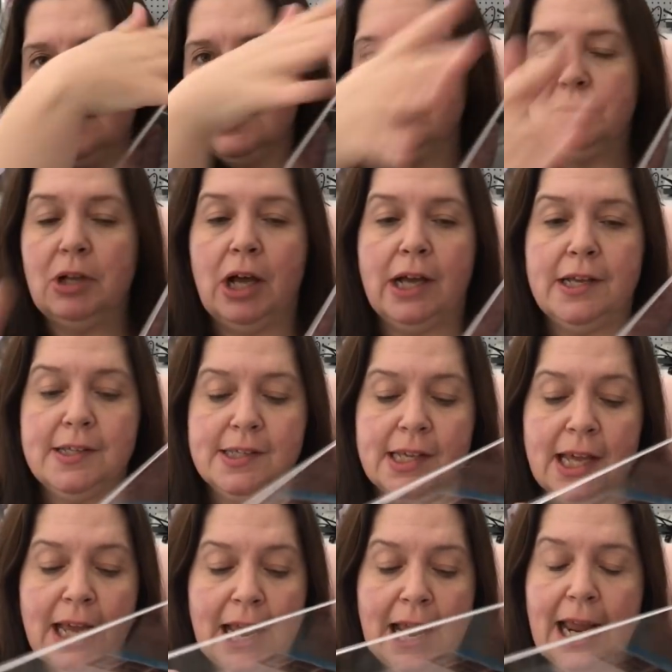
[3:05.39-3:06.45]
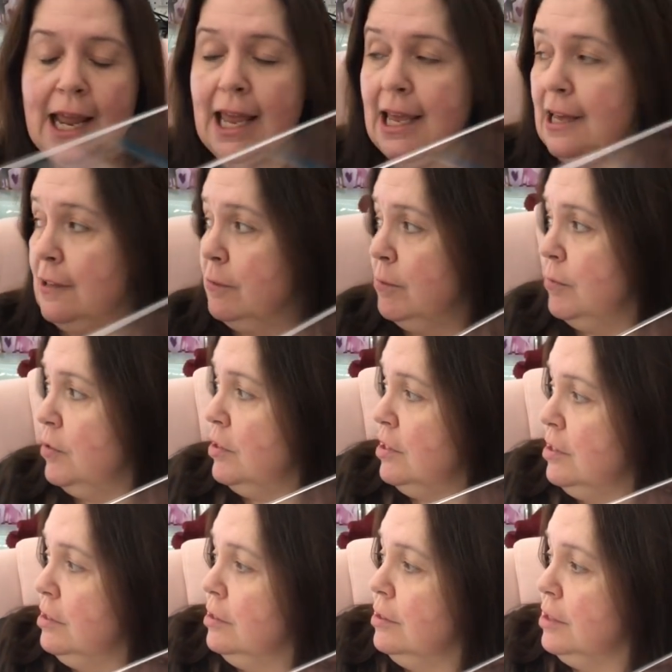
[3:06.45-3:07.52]
supplies, and
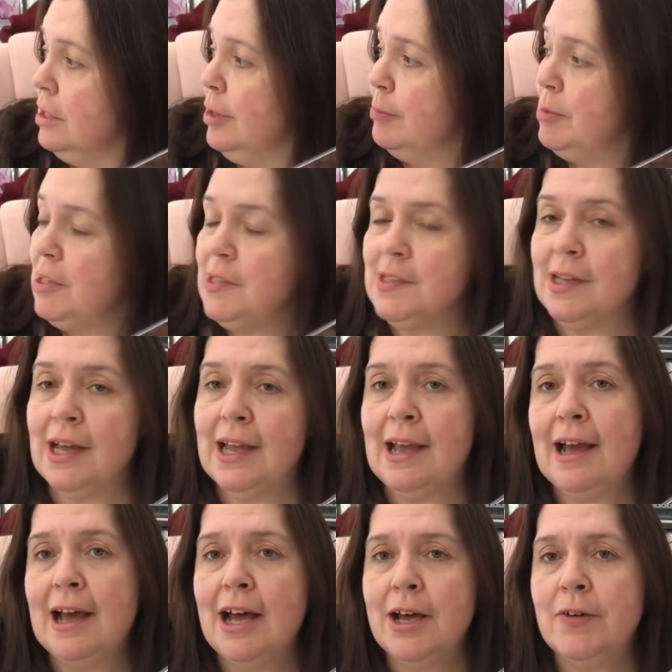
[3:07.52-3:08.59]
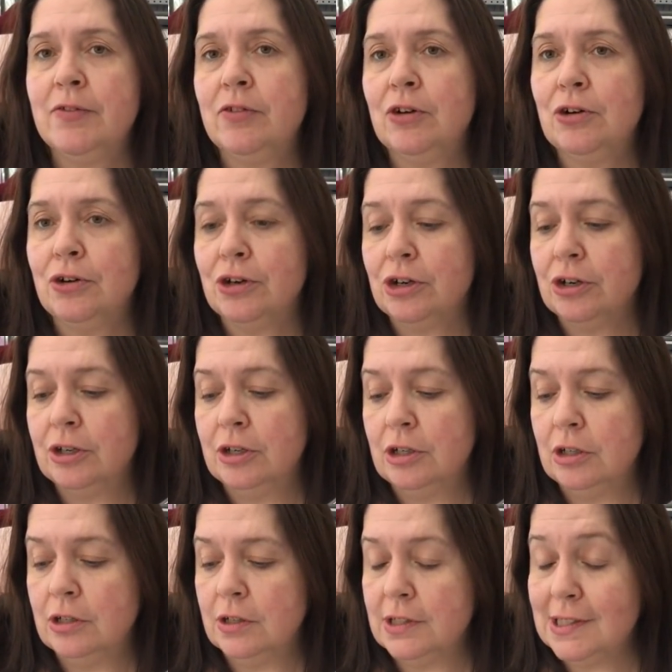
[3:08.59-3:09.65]
the cubbies I have are
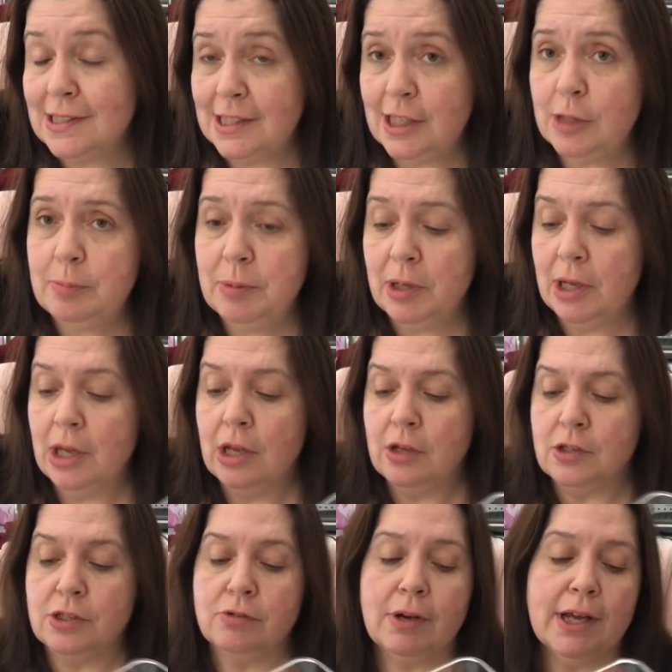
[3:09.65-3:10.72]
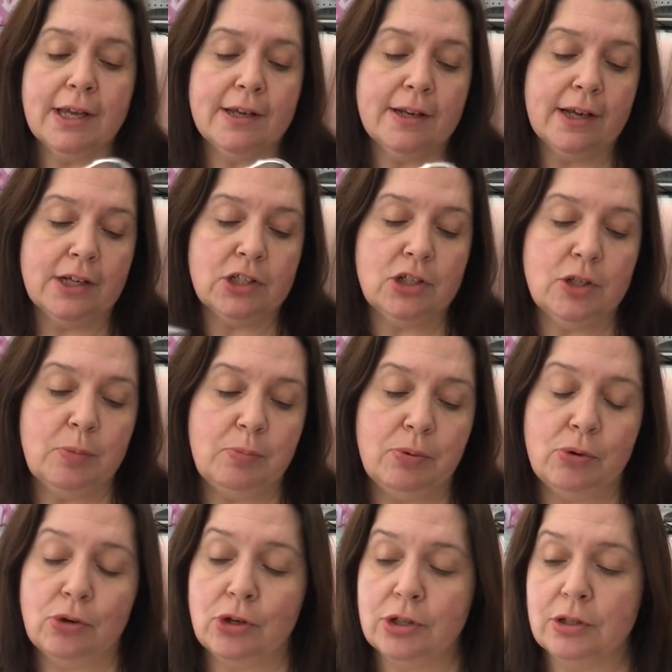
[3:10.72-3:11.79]
deep, so I can actually
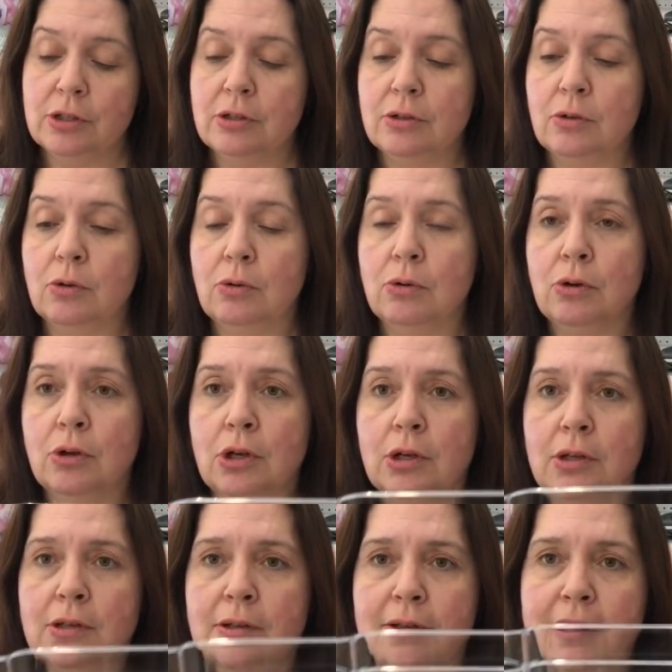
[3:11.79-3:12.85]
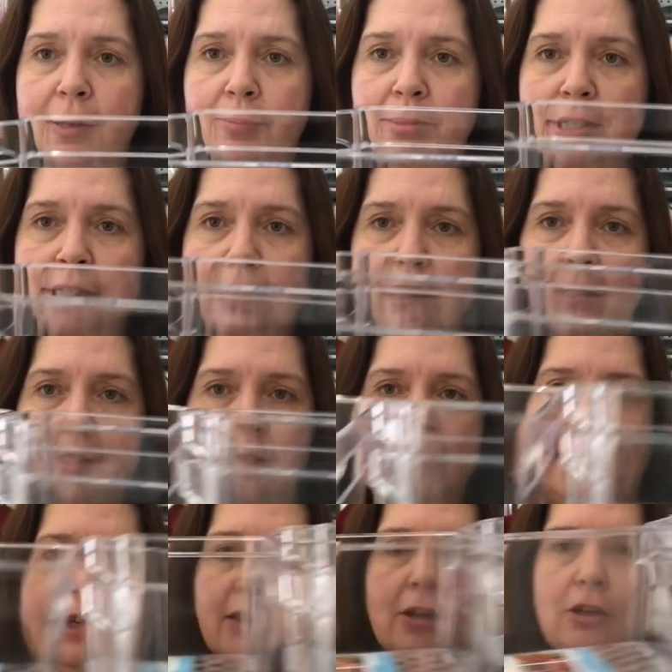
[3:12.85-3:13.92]
put them like this,
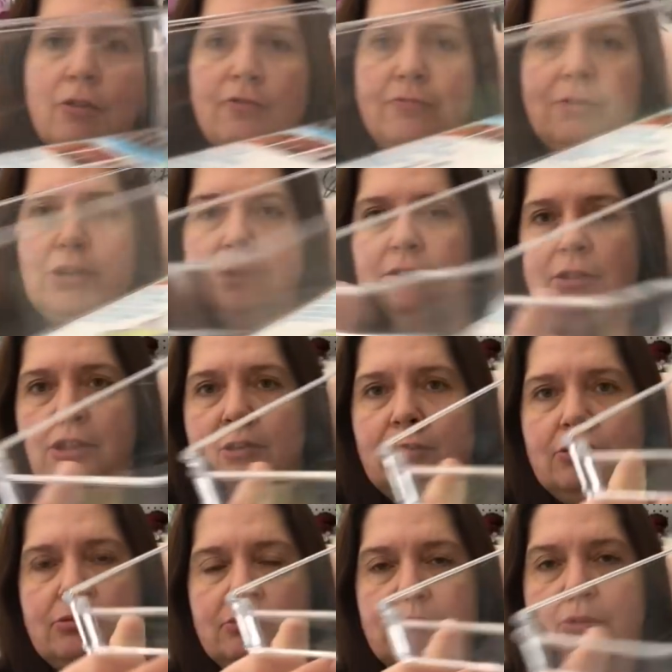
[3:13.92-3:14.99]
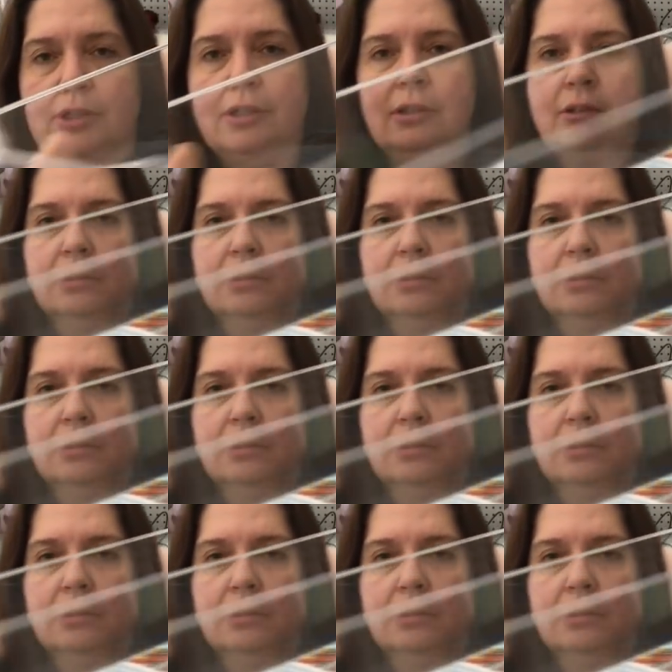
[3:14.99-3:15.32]
like, for, you know, one